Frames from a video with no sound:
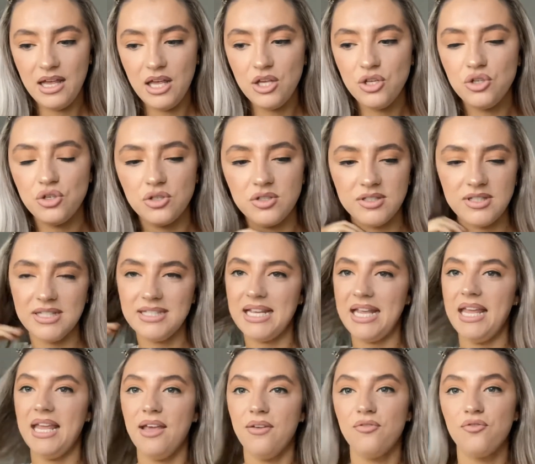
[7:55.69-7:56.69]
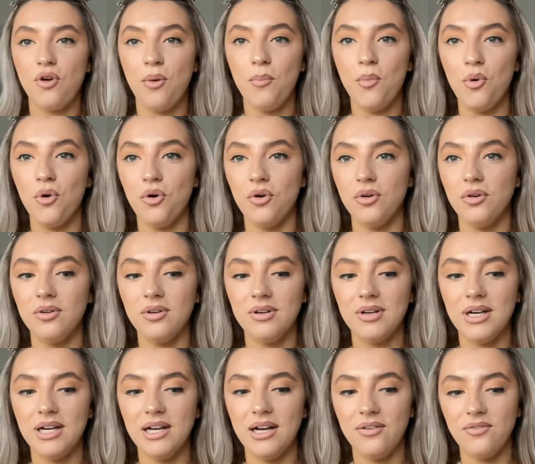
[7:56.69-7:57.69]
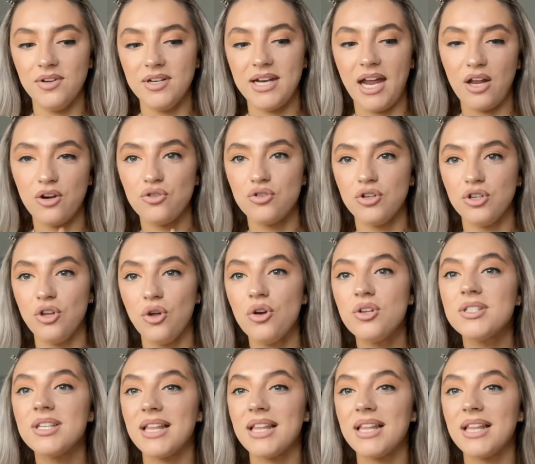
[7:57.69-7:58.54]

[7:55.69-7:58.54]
just to take it from more of a natural look to